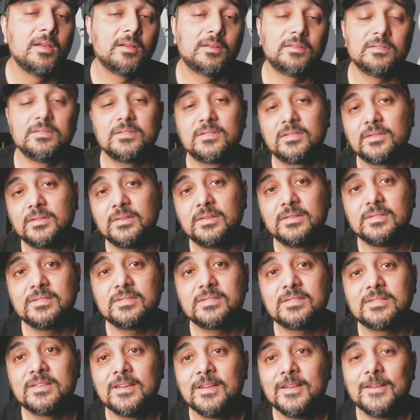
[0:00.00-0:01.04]

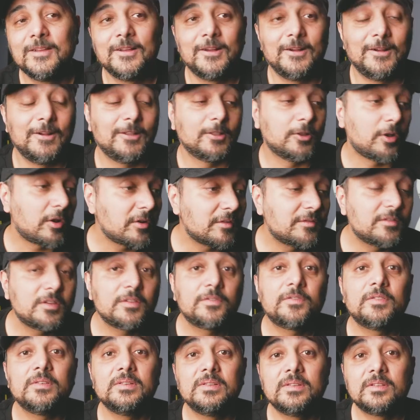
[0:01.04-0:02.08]
concerns a lot of
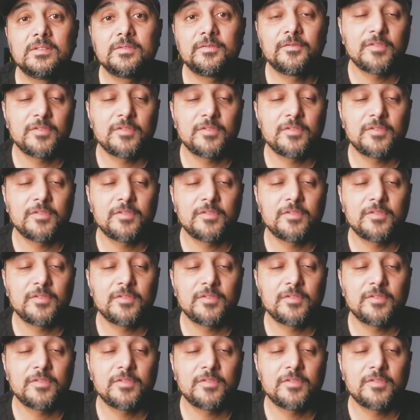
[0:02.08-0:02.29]
different